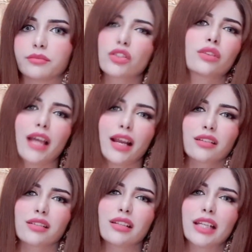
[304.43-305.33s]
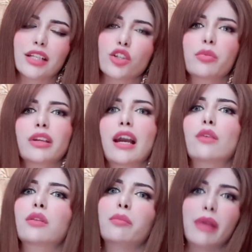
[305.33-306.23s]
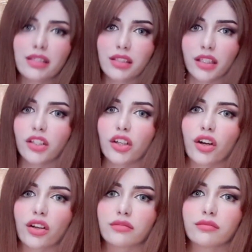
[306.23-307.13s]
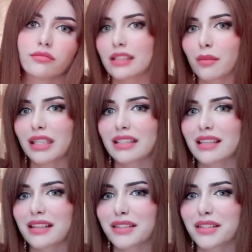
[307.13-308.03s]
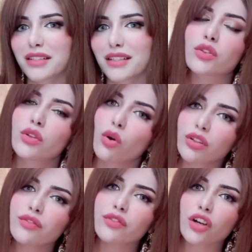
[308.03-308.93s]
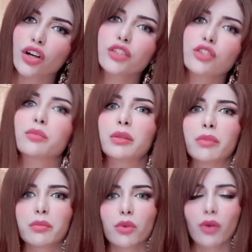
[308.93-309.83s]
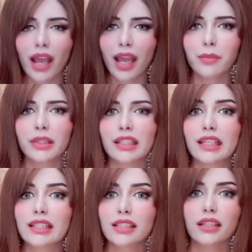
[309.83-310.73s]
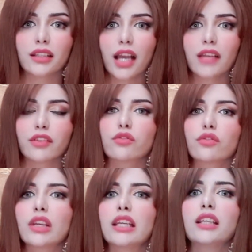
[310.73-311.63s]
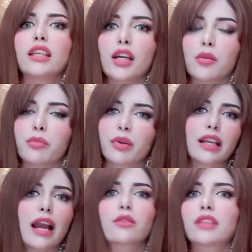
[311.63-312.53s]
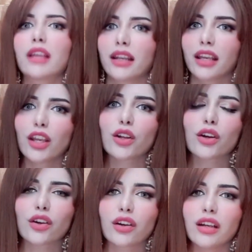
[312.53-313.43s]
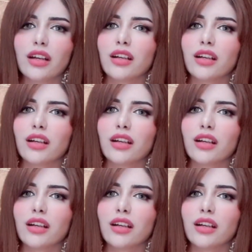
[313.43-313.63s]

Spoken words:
So that doesn't let her bring out the best in her. Does that make sense? So in order for her to be a bit more happy later in life and really bring out that inner